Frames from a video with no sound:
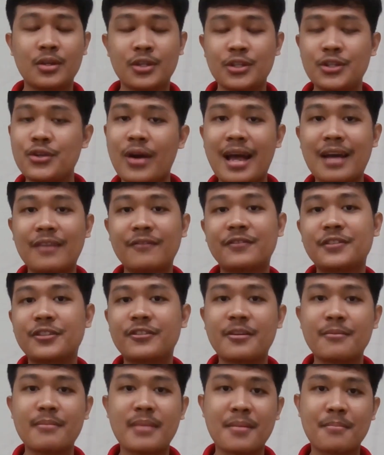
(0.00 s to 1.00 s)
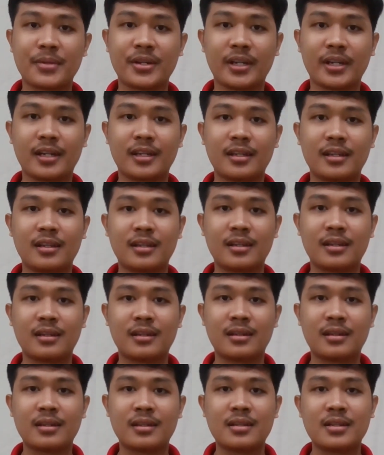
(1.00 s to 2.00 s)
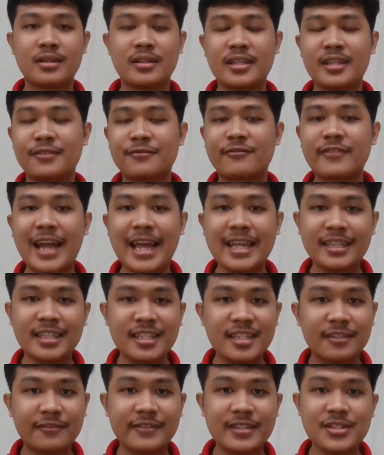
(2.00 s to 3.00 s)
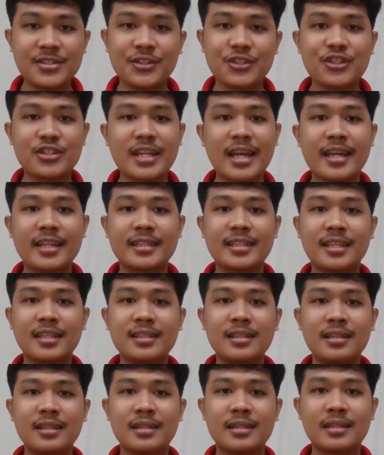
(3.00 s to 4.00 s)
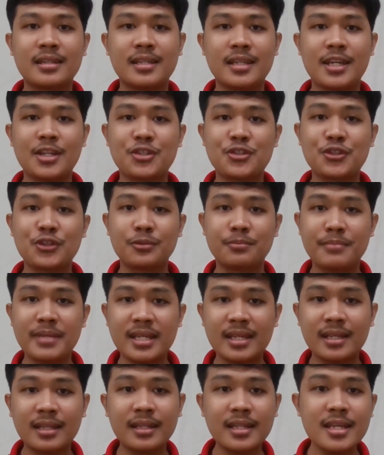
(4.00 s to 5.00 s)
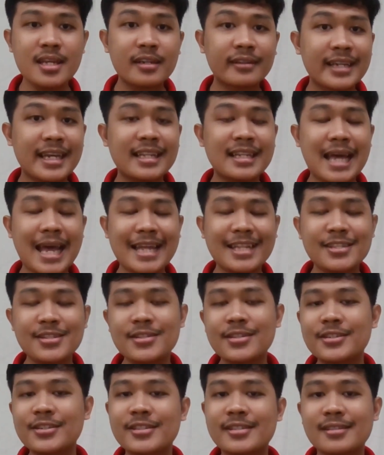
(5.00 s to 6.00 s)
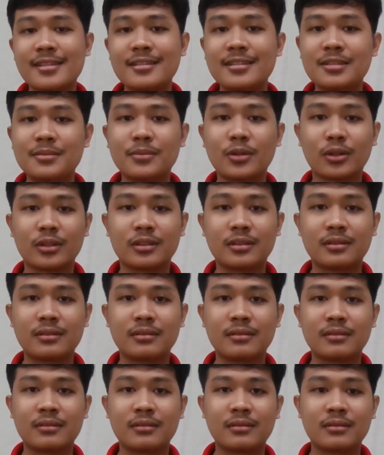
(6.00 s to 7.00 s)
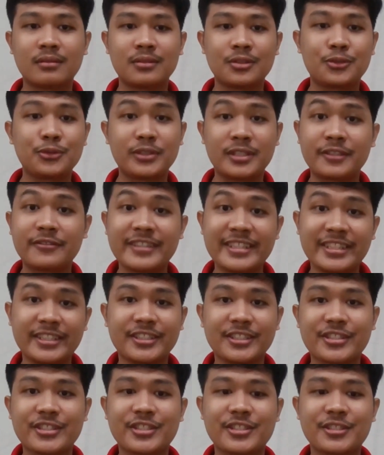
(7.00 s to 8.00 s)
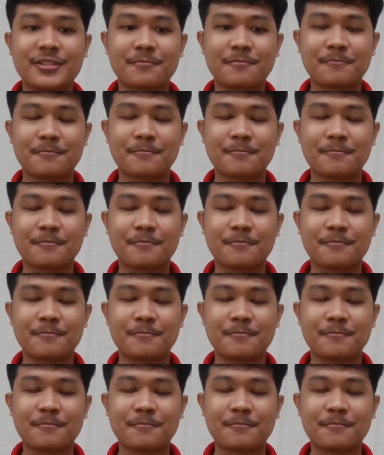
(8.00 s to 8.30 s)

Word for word: You have to remember, in writing a research title, it should be clear and understandable to the readers.